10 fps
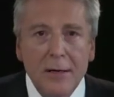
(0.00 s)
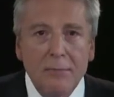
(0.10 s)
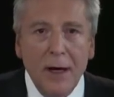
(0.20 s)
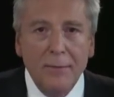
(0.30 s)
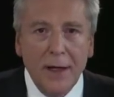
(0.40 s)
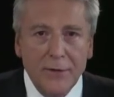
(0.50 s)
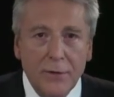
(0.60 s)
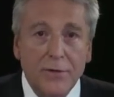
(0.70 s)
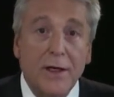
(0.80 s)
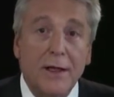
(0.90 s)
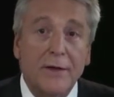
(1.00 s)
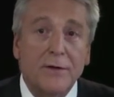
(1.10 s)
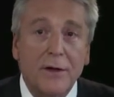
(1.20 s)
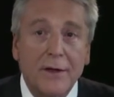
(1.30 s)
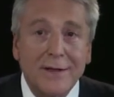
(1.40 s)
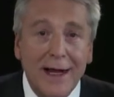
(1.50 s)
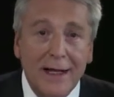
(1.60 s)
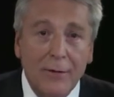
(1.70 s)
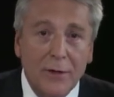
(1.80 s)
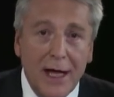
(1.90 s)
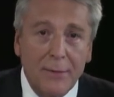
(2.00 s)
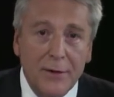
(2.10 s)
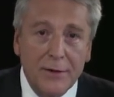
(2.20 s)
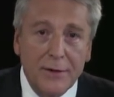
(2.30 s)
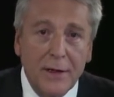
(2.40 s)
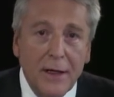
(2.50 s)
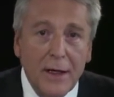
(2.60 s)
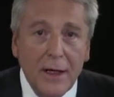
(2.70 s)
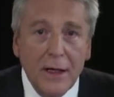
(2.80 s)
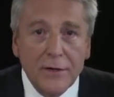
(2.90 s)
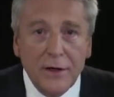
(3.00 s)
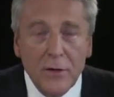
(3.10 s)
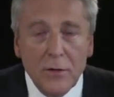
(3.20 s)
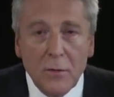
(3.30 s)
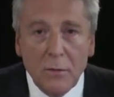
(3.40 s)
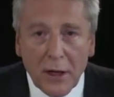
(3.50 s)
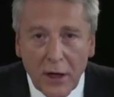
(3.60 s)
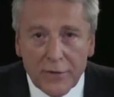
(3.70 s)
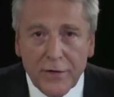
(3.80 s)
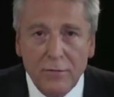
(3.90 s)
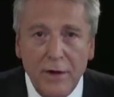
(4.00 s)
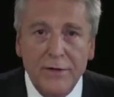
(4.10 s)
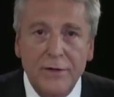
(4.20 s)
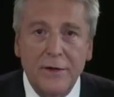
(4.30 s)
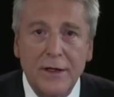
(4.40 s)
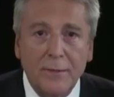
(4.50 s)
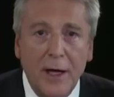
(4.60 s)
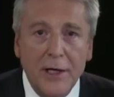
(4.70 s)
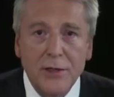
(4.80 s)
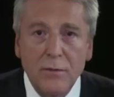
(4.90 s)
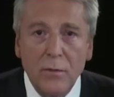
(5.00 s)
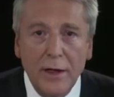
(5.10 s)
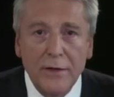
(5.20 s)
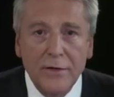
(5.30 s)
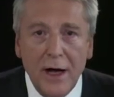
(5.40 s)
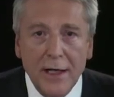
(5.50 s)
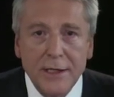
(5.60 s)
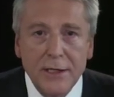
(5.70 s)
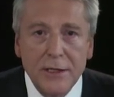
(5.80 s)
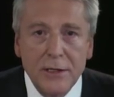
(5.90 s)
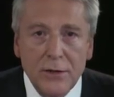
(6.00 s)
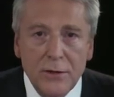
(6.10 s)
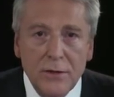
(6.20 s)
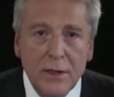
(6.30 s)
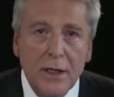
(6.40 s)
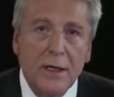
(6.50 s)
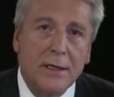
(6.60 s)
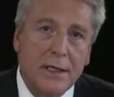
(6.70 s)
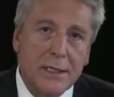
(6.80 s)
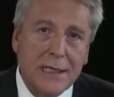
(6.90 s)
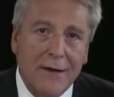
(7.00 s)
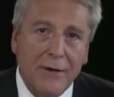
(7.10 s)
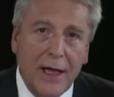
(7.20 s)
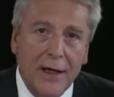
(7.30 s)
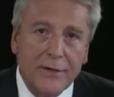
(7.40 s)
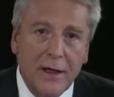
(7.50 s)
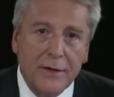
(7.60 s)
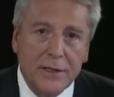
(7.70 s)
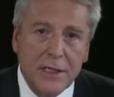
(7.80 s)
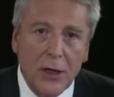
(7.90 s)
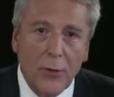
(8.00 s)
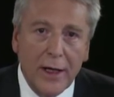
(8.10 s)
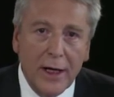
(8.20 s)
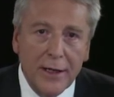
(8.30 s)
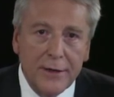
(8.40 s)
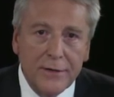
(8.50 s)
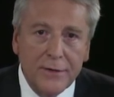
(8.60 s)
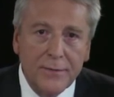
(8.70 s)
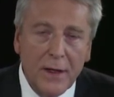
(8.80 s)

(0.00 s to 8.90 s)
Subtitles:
But as you'll see, that's not exactly what happened. So because of the risks in this patient, we decided to do this TAVI case under TOE guidance.